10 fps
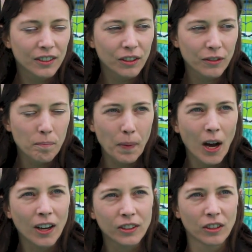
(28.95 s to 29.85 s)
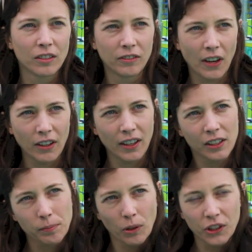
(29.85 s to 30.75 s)
sort of embarked on
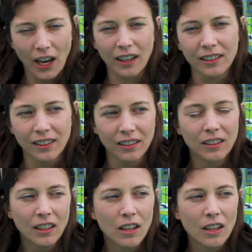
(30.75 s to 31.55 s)
various projects, and